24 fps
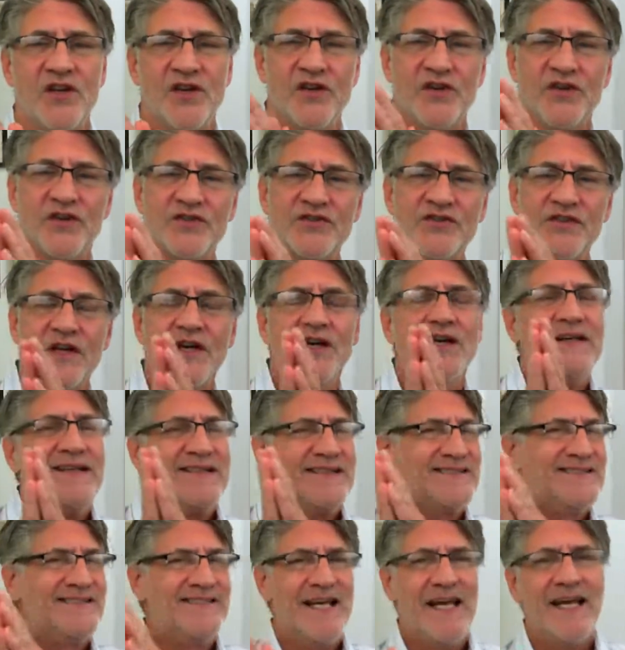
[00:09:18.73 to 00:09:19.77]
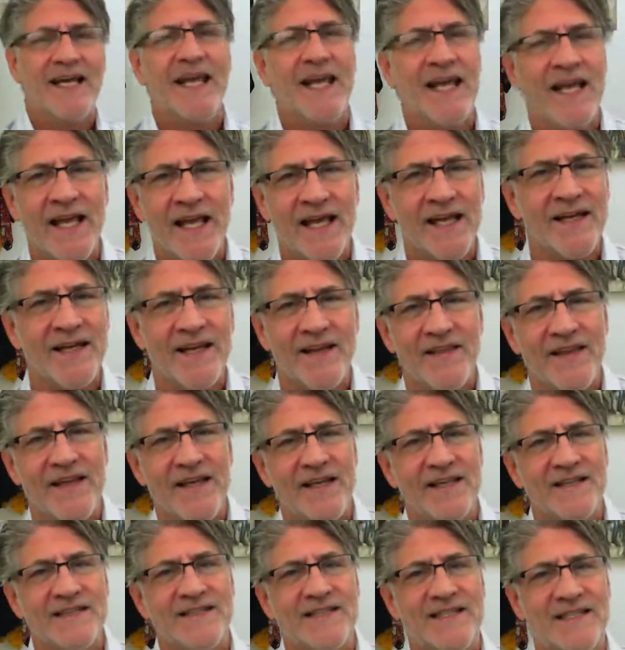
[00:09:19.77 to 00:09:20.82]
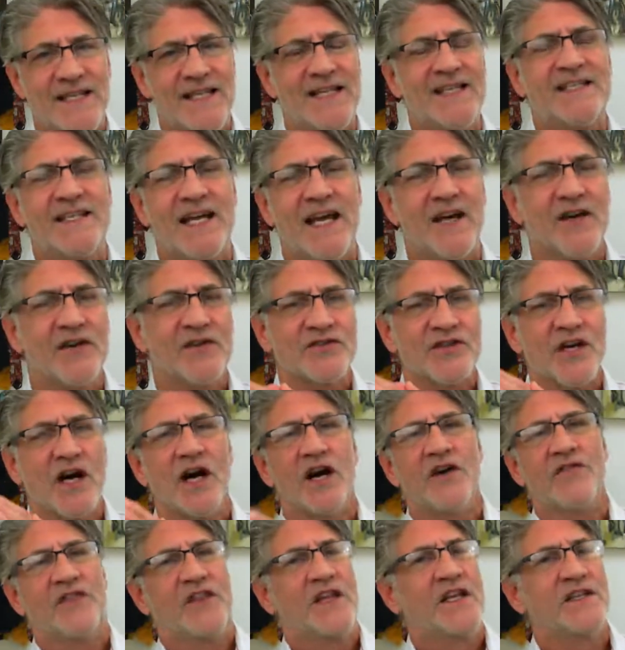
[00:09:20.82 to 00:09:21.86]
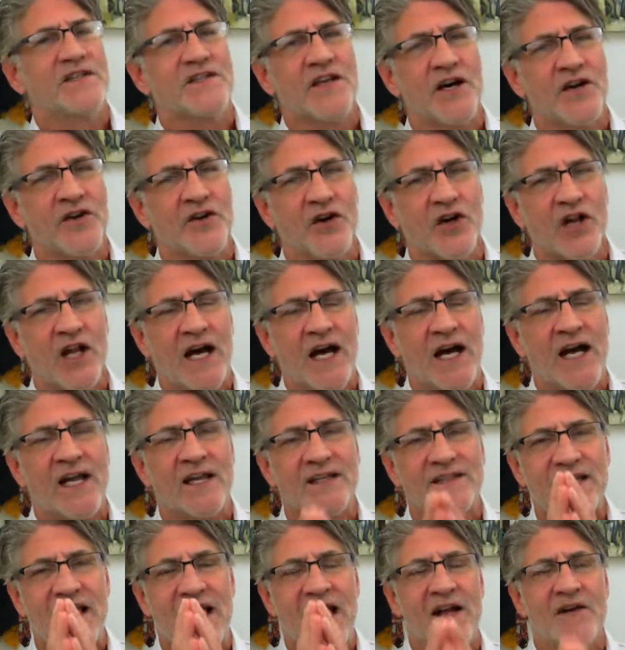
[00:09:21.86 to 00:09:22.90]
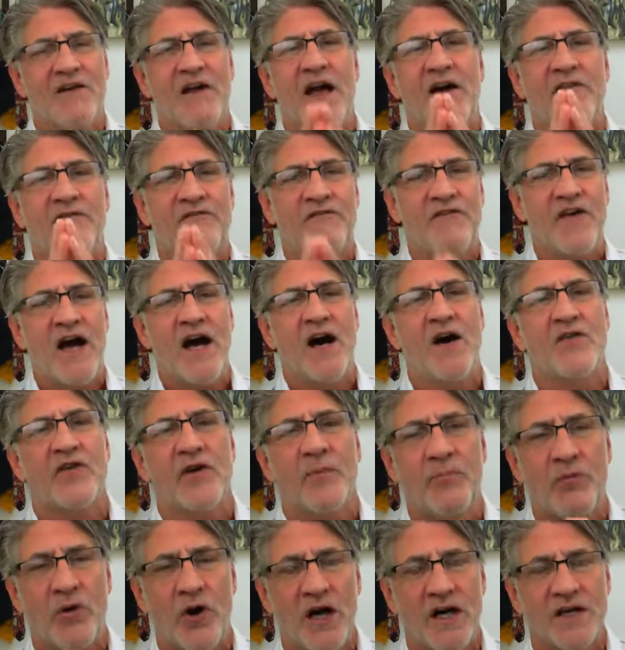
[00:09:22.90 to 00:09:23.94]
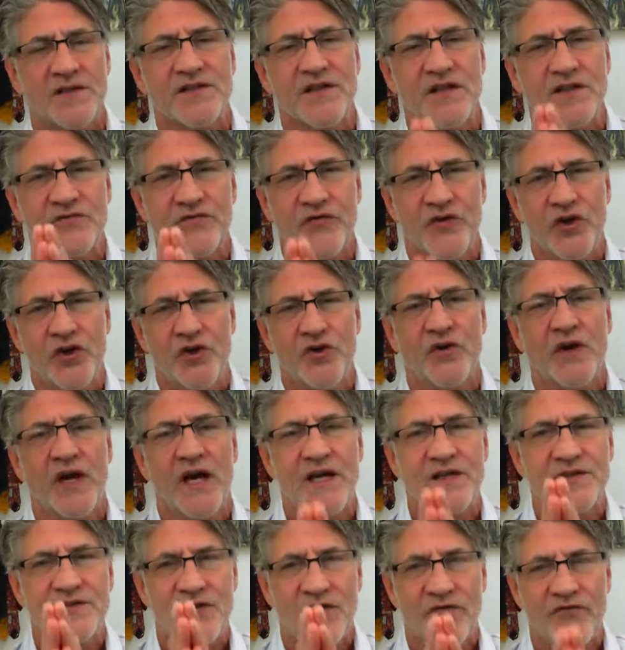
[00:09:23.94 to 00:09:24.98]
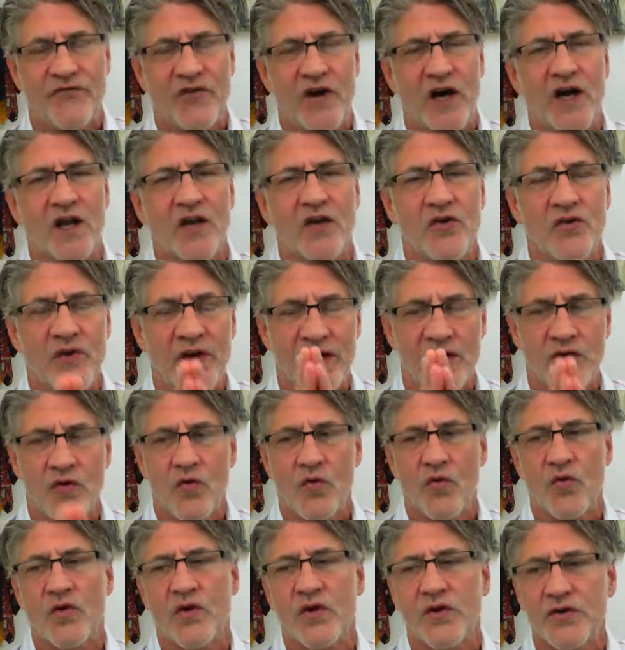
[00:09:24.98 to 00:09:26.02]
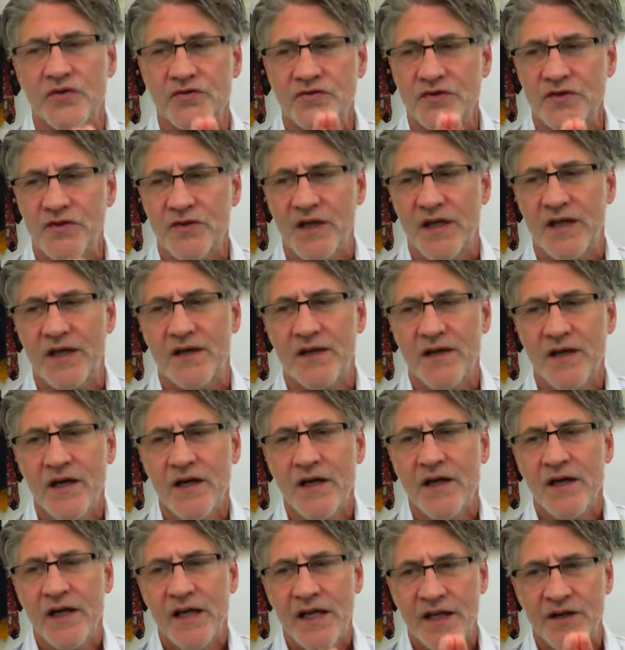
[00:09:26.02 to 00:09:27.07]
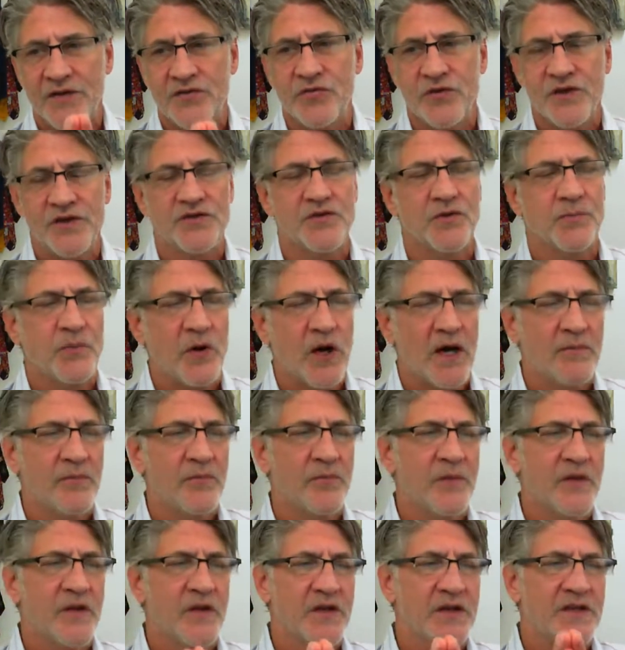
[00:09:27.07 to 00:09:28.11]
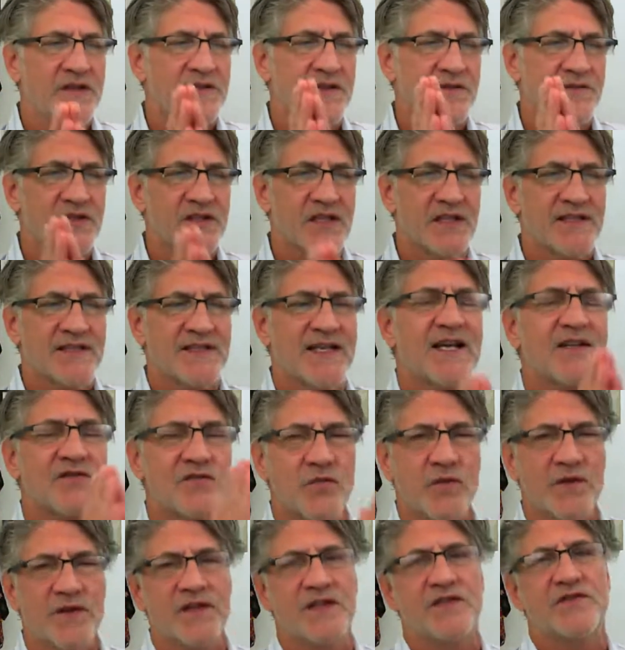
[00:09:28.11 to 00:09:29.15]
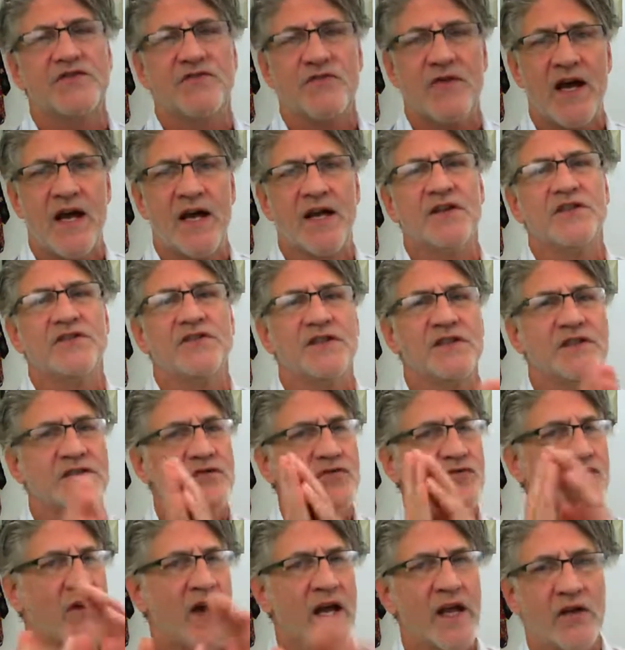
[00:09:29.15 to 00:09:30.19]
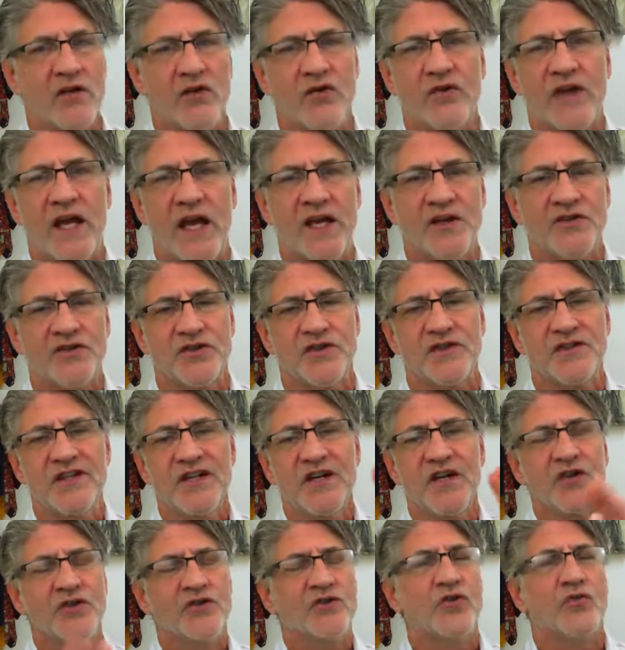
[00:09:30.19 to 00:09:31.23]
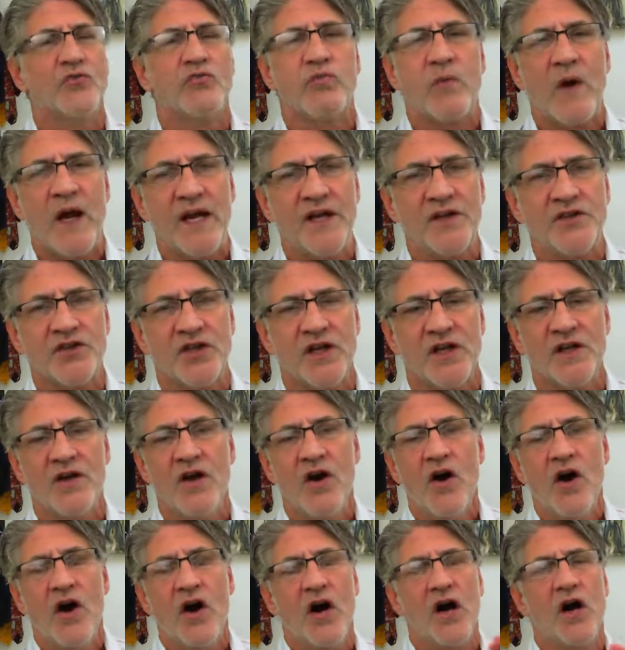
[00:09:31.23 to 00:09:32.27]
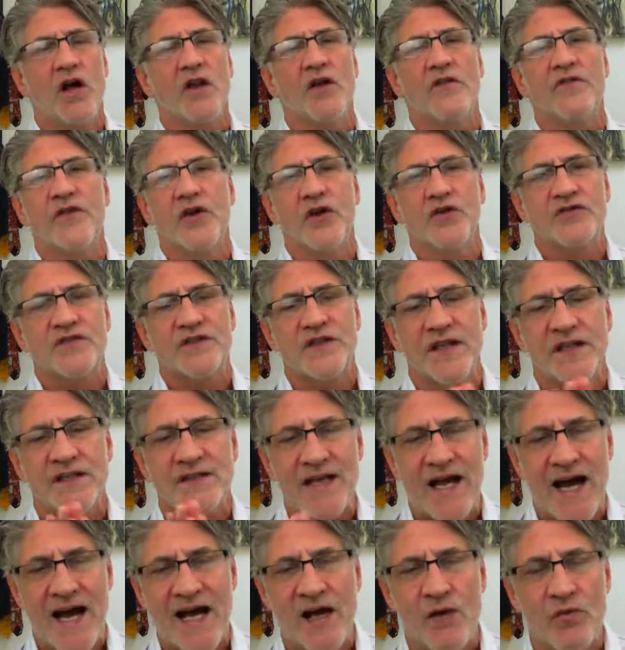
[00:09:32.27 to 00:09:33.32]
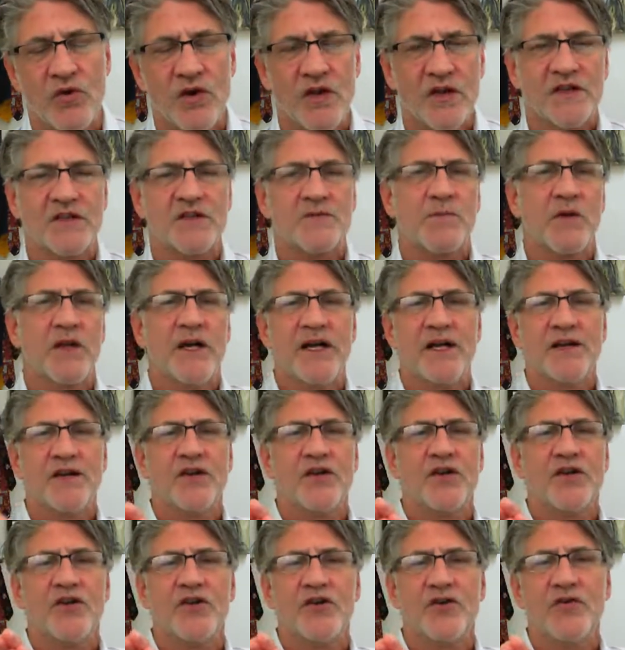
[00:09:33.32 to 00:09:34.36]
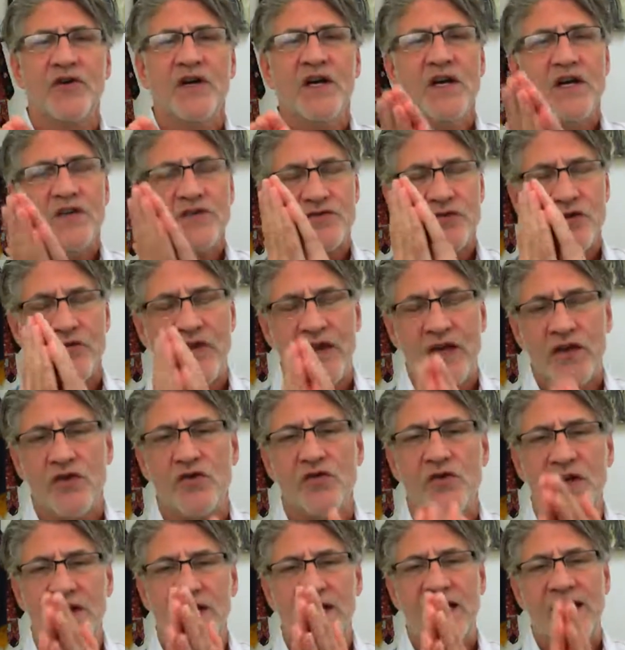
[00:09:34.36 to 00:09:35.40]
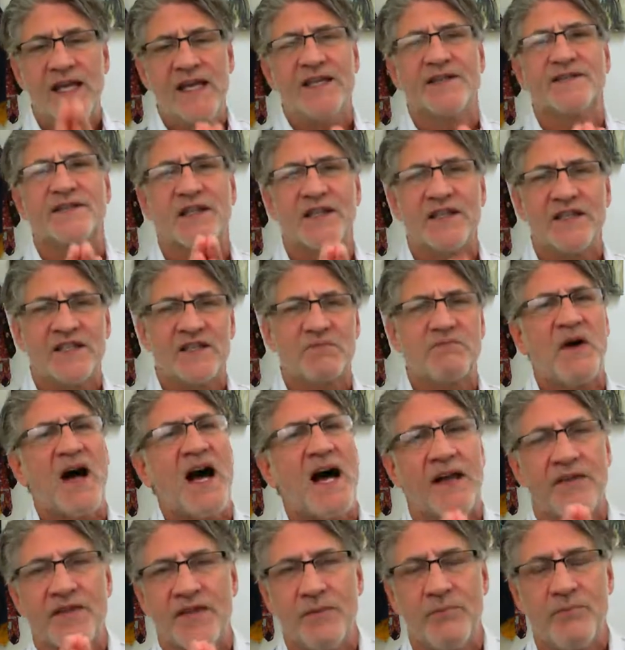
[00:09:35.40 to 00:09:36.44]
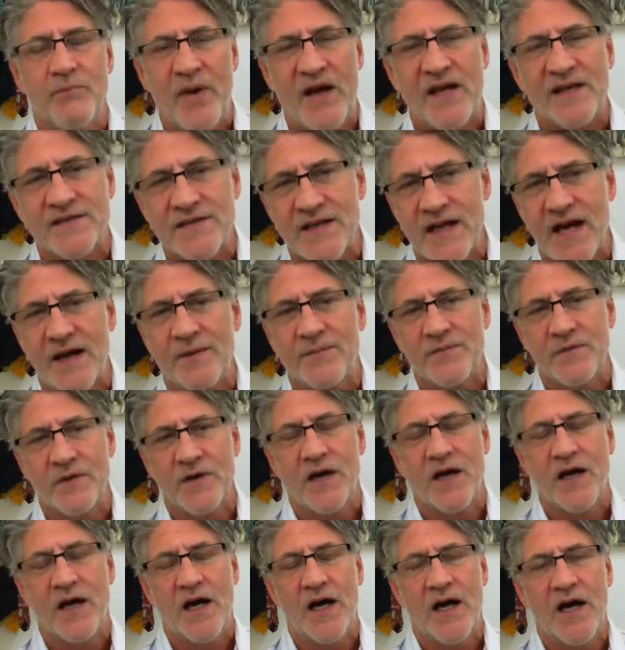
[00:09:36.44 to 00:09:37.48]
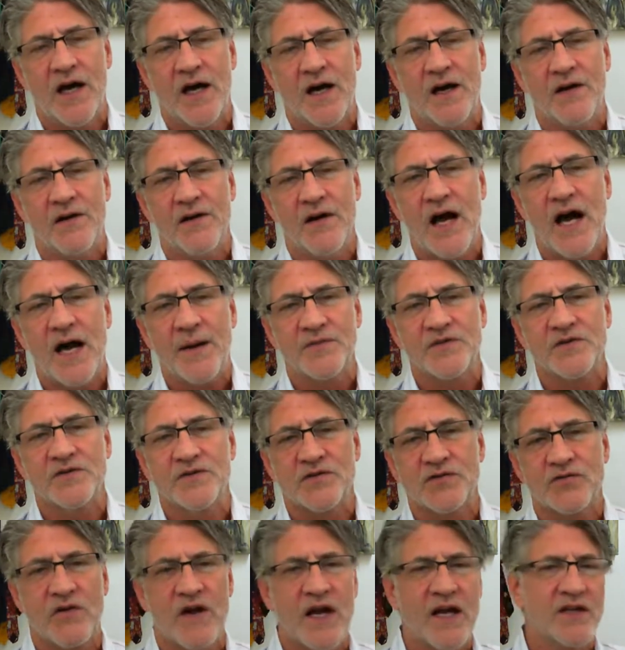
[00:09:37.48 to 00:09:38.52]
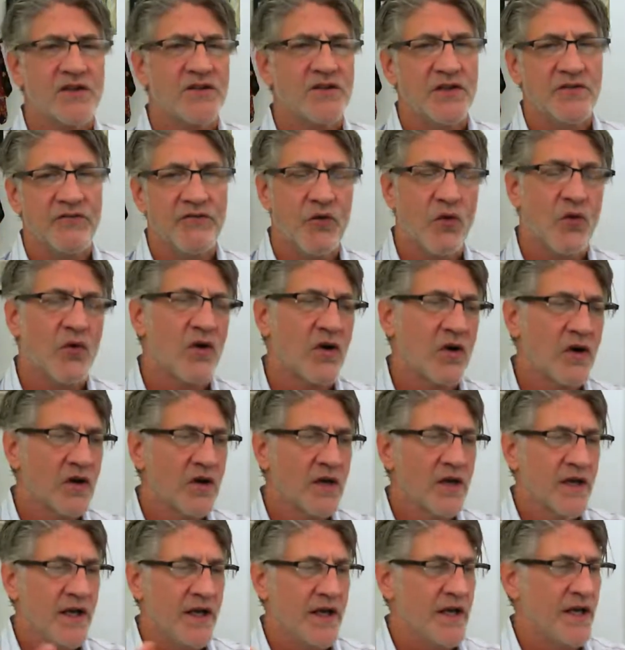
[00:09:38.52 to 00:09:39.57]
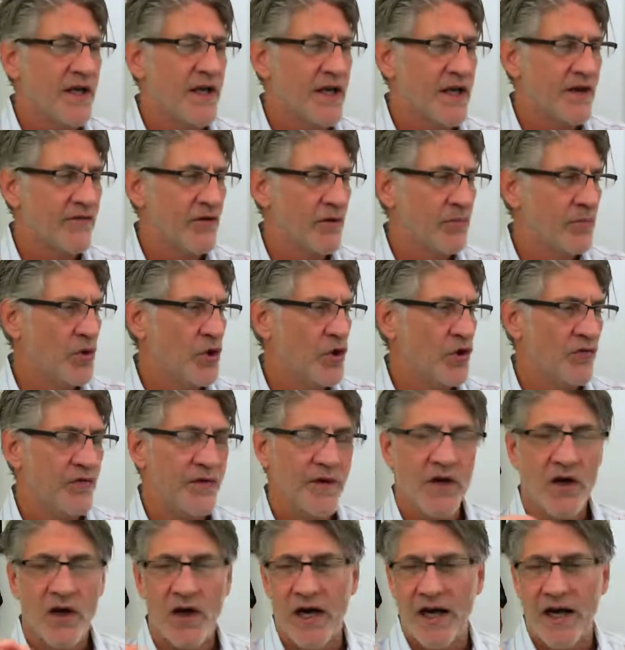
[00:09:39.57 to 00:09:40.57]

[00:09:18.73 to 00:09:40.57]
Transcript: years digging into these details of these underlines and have found a process for you guys to follow in order to increase your probabilities of success with these strategies. Strike location, duration, all of those things I will explain to you so that you can easily spot the best op, uh, option strategy for any given move.